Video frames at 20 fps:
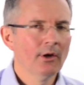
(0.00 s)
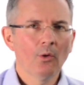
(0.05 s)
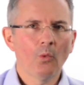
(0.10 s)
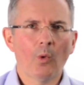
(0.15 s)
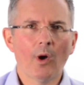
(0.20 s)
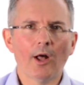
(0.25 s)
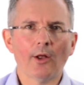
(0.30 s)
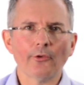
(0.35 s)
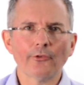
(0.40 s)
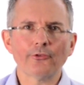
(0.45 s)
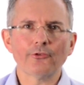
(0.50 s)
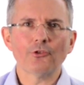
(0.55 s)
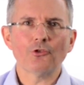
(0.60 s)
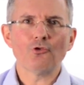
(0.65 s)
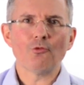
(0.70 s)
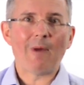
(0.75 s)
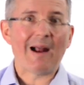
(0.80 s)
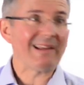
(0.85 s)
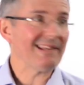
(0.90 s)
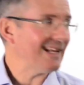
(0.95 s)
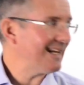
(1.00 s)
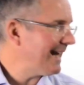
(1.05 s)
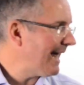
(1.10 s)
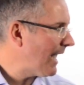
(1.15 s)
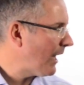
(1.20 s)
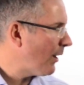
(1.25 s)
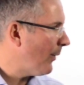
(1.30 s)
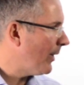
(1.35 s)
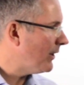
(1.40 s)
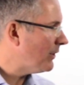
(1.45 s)
whilst, dramatic
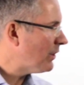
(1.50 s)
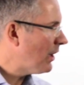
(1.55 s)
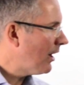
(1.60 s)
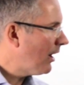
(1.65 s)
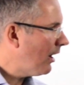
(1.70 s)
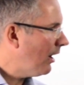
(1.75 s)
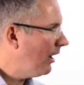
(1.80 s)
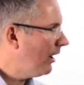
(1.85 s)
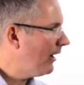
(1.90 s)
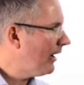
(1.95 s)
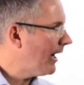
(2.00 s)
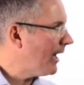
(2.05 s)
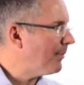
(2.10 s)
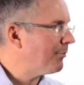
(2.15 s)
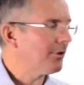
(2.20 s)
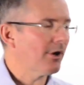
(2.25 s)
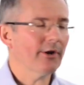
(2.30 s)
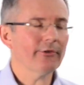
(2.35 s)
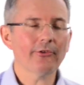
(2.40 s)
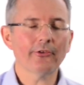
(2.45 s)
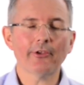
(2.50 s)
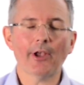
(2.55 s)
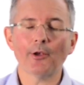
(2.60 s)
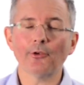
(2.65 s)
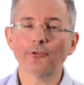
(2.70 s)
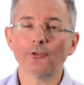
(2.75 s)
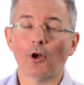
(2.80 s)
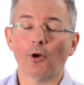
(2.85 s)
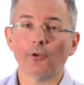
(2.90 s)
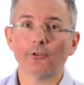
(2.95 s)
language, high price to
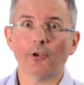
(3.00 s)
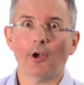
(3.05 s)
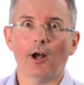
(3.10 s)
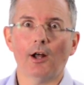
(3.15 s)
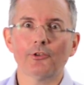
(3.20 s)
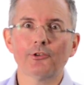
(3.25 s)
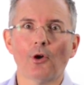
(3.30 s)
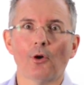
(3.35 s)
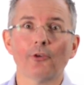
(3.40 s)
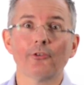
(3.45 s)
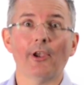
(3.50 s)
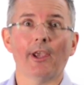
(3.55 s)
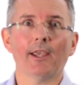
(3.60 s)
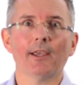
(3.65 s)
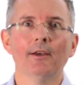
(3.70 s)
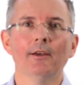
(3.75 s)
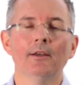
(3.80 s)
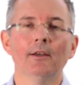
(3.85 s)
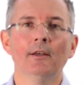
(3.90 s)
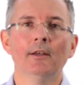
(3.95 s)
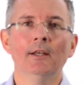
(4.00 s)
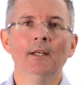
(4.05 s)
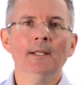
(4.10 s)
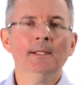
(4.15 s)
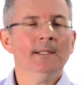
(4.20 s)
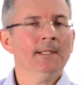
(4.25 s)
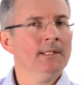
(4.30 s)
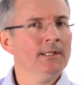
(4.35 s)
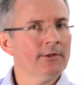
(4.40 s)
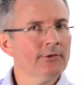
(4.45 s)
sales stocks are toxic.
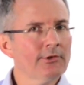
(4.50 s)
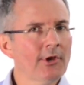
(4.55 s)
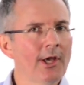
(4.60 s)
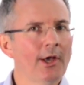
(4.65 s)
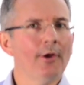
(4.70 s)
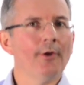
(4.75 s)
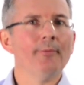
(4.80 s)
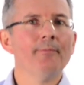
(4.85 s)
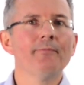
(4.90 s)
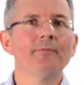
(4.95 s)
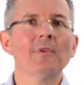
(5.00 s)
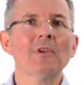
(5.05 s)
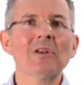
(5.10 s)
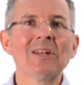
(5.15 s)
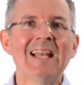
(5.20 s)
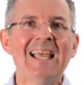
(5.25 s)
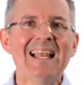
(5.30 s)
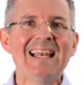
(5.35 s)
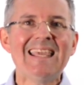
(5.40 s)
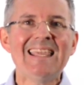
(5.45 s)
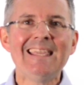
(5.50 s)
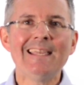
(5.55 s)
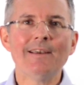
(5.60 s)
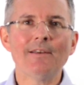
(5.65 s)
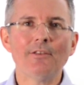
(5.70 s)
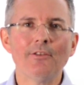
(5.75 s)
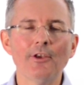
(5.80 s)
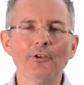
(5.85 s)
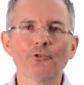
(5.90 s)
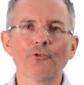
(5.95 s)
So, clearly,
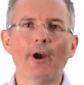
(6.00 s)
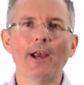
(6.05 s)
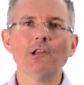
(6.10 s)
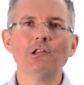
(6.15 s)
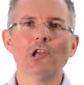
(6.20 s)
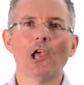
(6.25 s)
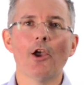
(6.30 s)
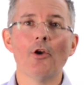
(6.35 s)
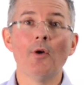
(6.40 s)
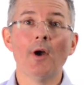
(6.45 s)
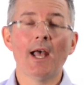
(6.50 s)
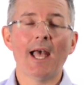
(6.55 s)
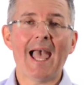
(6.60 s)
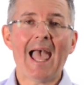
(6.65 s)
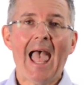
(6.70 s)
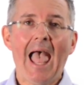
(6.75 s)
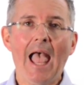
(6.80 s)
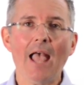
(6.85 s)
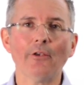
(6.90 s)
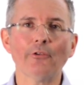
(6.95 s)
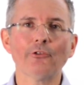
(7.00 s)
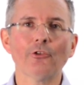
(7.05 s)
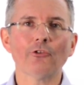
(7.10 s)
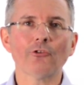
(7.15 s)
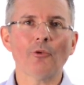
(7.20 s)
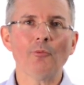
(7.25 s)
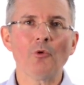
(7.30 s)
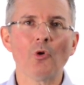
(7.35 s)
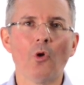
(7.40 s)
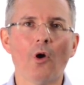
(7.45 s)
this ratio has
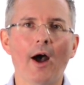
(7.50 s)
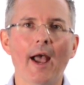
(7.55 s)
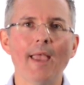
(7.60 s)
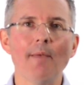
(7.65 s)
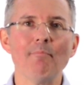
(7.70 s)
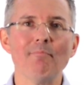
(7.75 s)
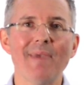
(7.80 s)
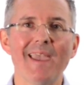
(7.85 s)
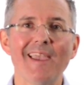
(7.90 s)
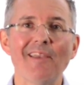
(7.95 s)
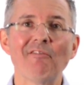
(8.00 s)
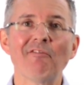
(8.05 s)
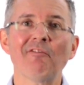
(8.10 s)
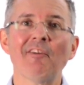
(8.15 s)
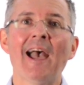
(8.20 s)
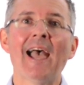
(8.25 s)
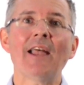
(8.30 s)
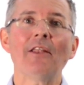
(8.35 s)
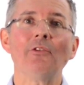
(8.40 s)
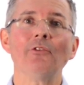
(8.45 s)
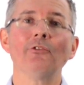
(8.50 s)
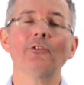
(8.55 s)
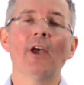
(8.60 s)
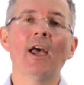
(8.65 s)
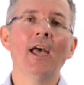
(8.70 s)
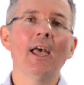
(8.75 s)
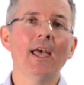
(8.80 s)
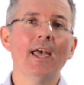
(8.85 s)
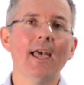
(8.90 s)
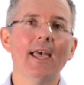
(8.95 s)
some quite big fans
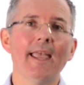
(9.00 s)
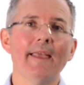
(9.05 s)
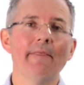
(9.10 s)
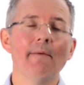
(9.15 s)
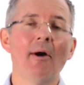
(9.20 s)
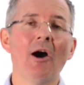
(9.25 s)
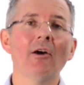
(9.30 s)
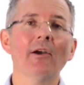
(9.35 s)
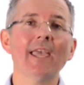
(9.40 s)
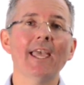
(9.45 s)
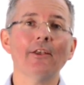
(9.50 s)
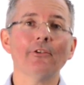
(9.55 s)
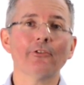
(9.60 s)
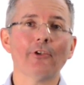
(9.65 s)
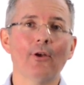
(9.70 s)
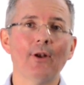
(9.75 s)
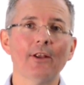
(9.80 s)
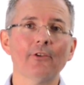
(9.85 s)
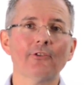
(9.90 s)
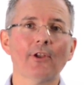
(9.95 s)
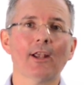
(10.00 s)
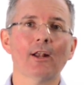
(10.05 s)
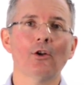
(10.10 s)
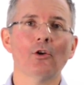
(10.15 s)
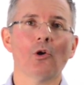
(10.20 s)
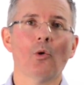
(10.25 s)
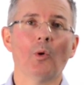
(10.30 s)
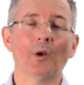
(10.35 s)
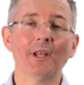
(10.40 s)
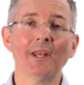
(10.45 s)
in the market, so let's take a
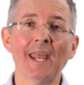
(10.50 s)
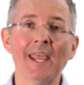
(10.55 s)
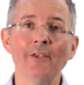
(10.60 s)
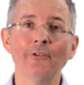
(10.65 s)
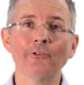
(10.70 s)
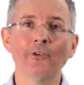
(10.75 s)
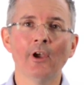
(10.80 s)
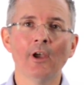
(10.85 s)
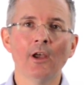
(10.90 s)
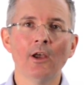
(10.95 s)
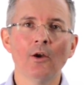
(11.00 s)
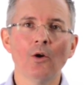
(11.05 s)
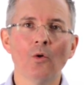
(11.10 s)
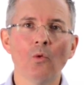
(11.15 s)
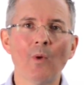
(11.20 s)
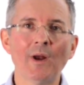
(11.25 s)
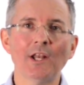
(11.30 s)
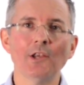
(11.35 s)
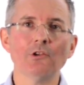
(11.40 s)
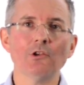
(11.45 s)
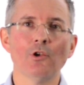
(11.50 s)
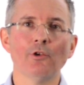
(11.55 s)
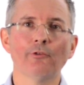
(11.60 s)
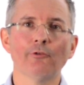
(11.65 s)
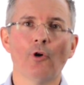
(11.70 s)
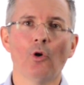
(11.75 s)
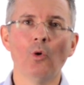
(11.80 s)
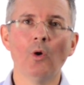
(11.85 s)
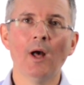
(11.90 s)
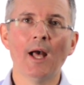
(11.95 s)
look at what it is, when it's
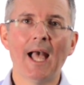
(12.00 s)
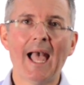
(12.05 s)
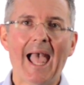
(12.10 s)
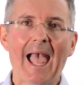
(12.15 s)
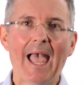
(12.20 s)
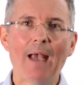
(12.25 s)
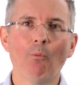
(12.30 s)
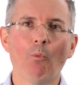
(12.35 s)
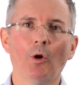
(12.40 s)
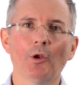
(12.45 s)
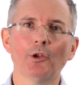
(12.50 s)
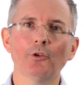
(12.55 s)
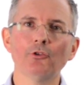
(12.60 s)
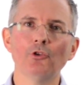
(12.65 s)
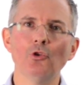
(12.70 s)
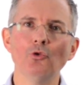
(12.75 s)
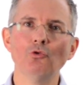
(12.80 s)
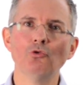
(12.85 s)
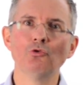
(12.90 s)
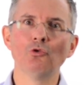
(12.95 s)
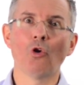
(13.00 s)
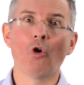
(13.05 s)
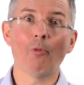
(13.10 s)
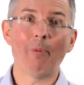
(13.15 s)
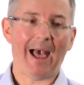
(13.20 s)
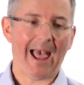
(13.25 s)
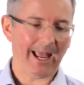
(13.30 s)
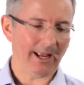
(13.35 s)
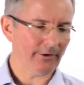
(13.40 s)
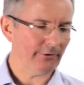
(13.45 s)
useful, and one or two
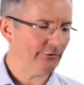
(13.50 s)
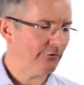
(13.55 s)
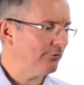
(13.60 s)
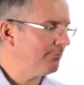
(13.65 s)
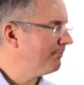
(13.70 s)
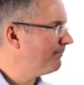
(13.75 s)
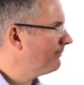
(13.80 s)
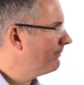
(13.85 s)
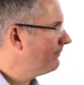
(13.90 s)
drawbacks.